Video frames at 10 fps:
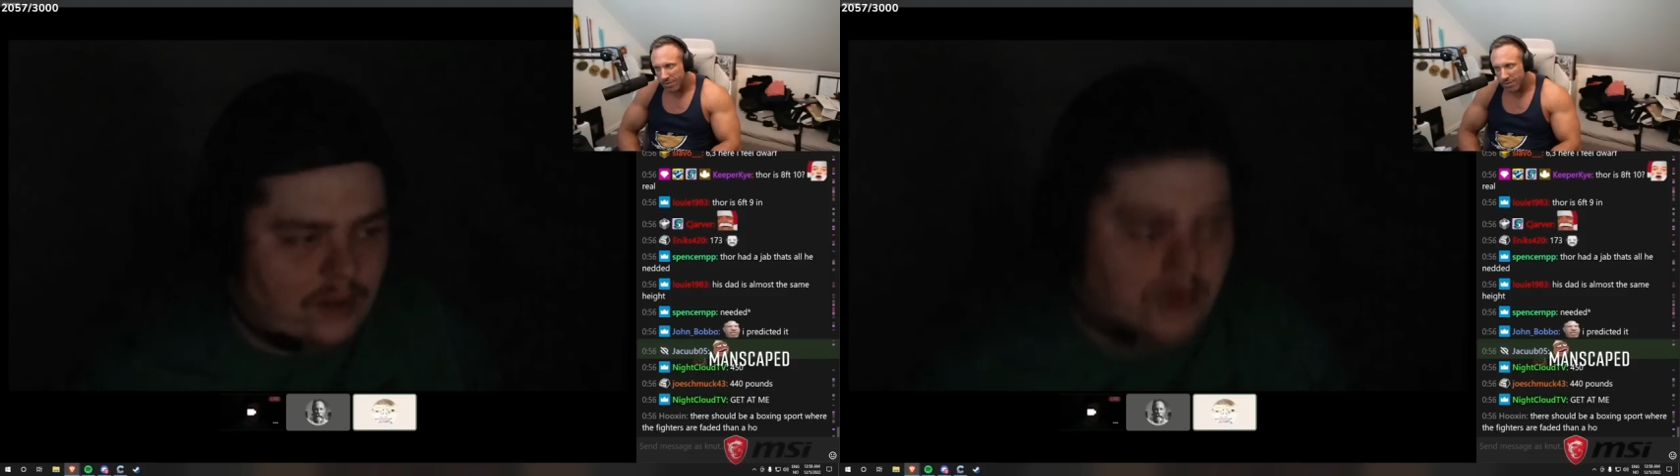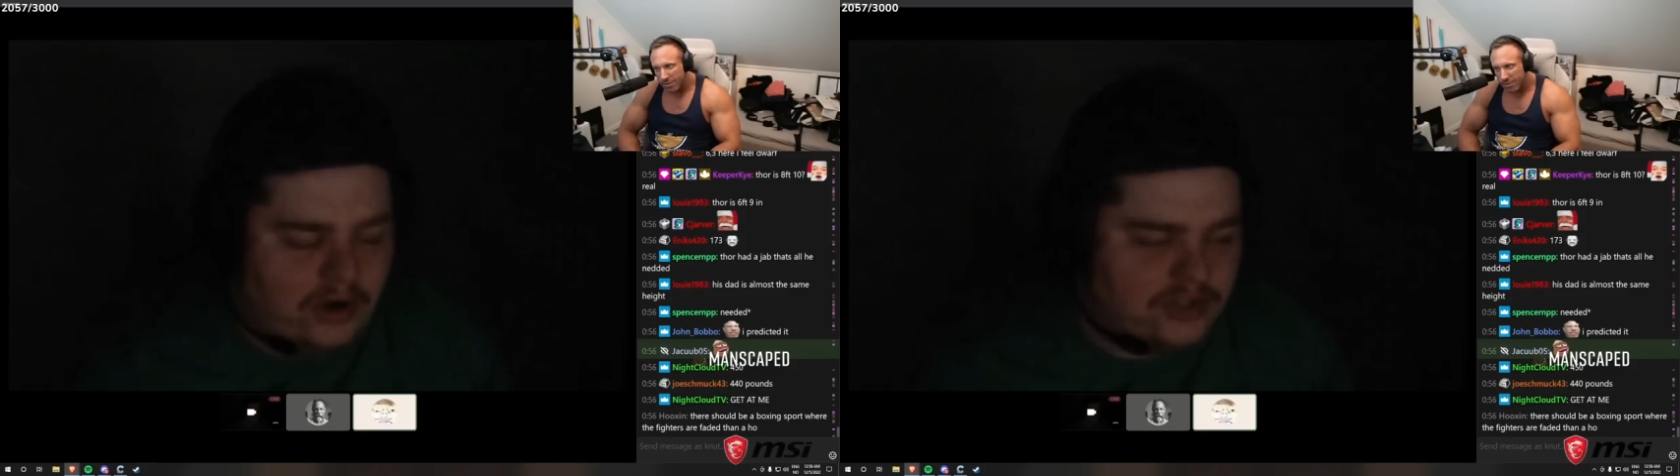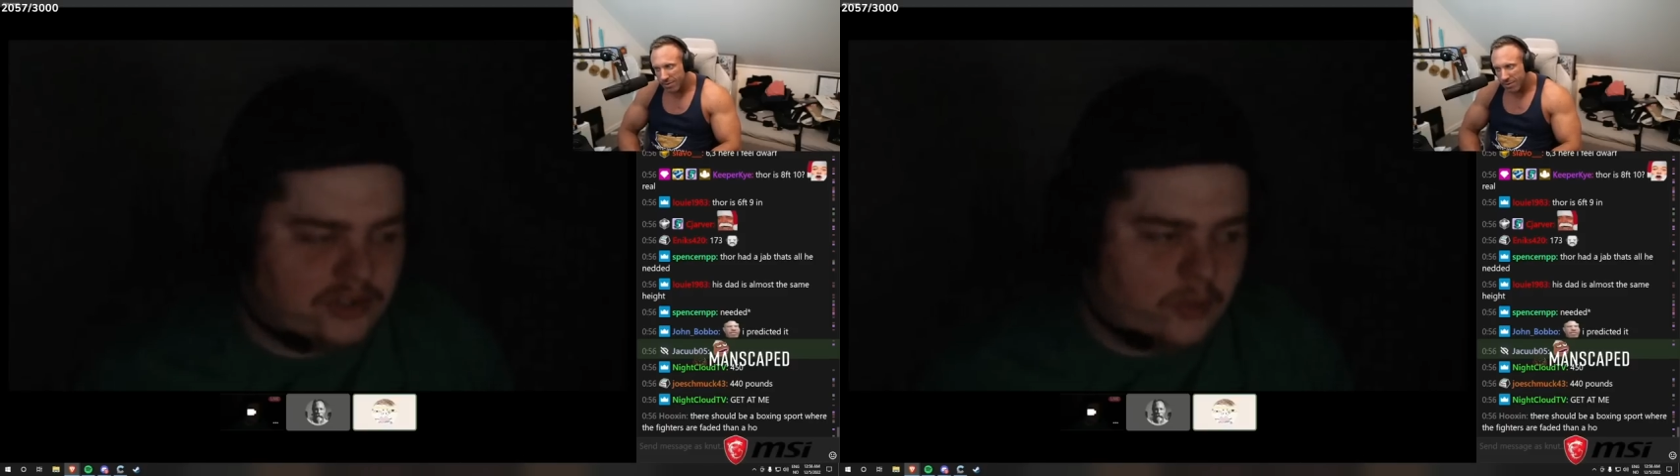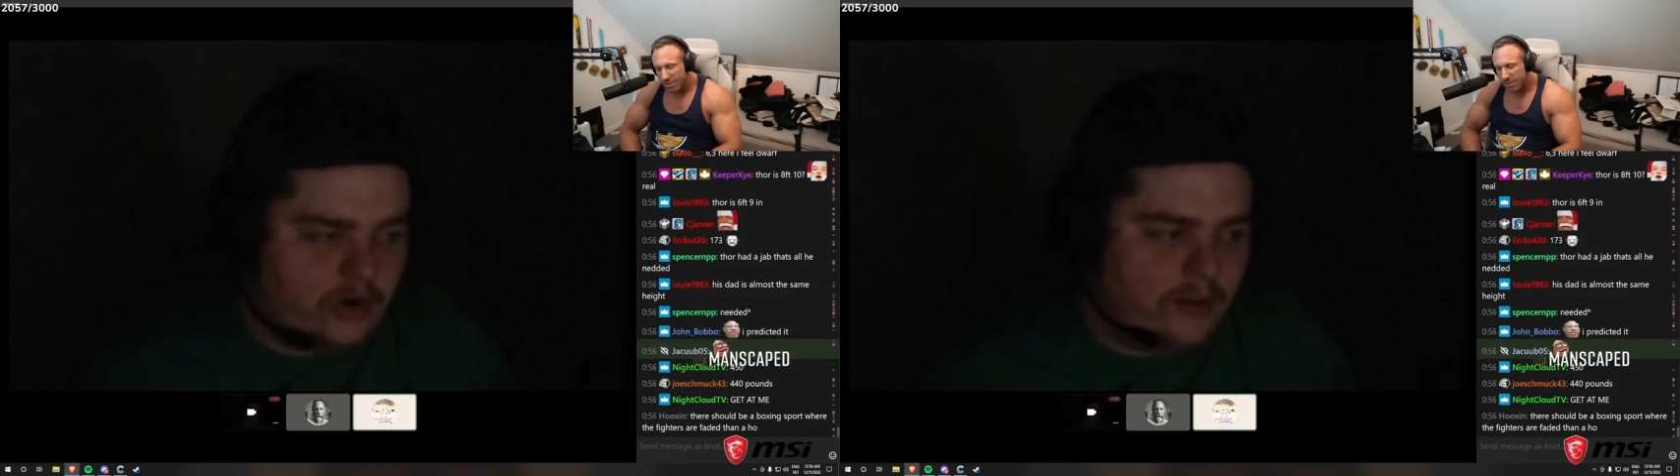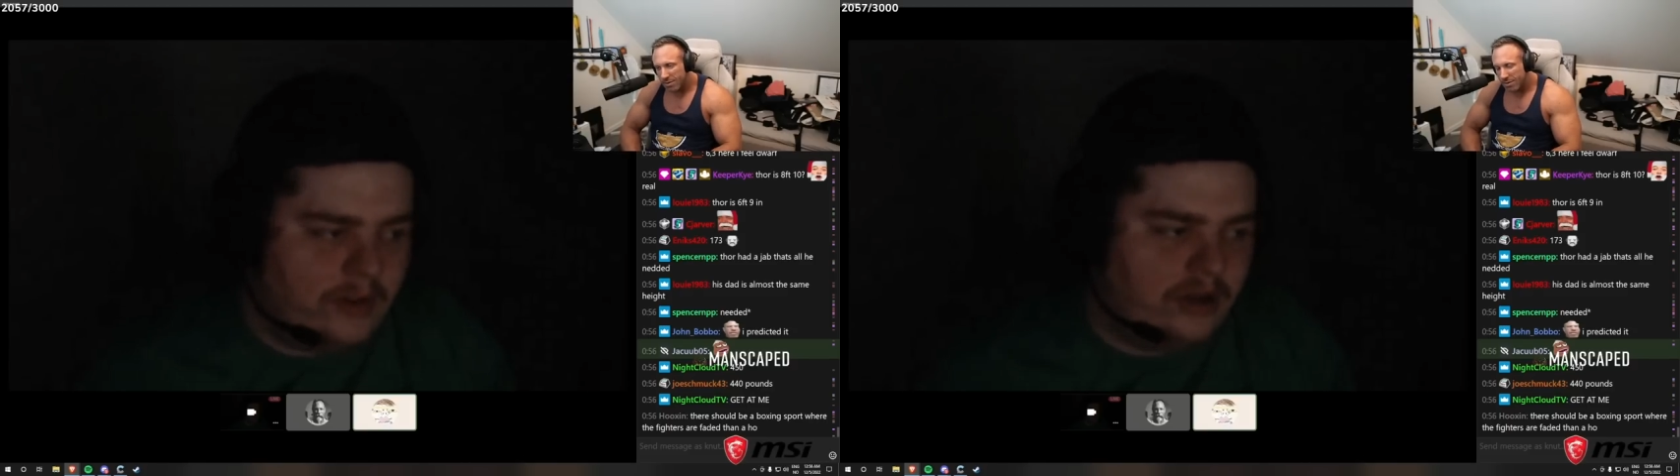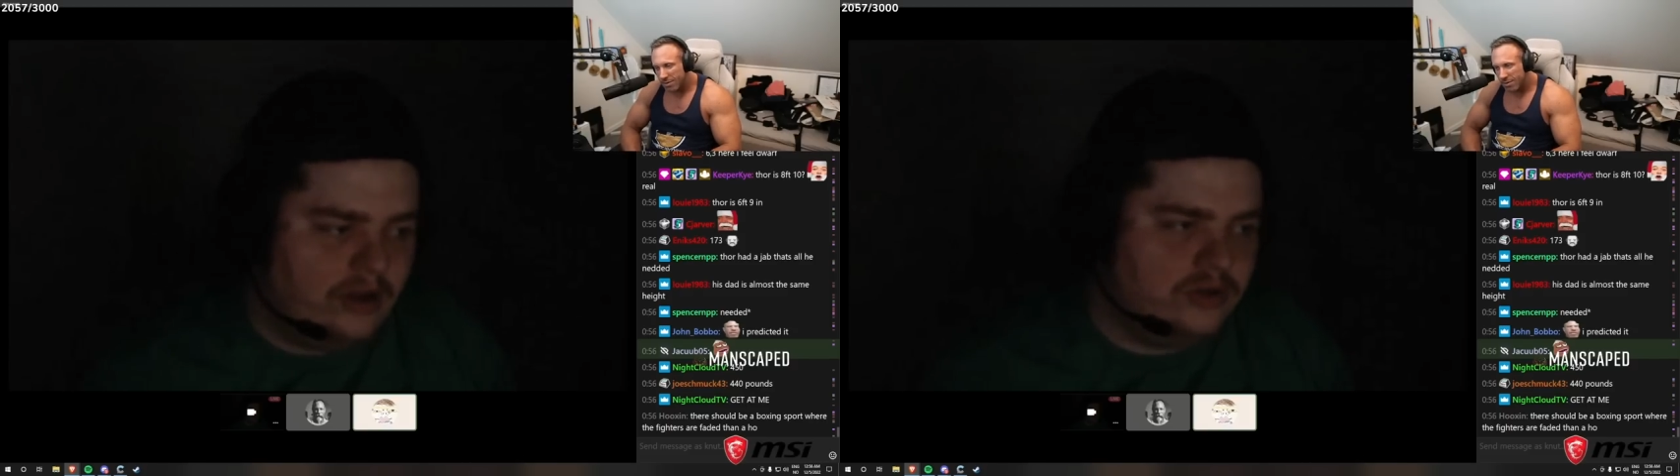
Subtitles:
and you get punched somewhere, I mean,